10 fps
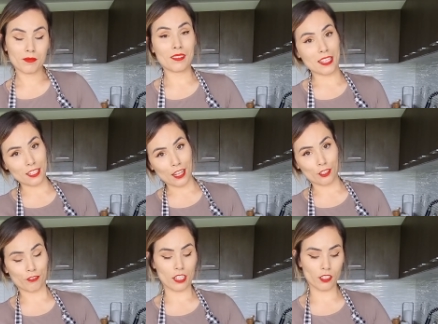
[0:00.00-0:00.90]
That's another
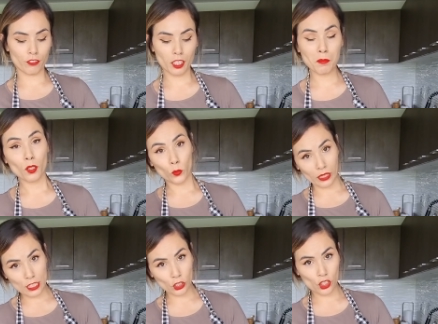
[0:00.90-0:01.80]
phrasal verb.
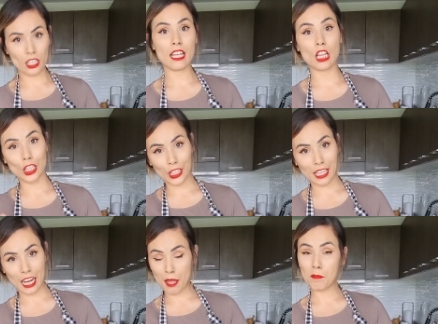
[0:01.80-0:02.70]
Research it, look
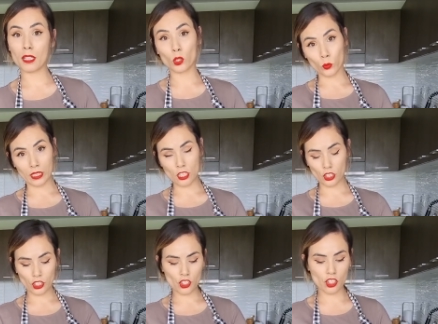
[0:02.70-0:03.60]
it up,
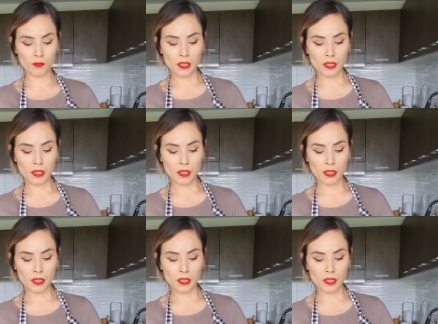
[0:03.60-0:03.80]
research.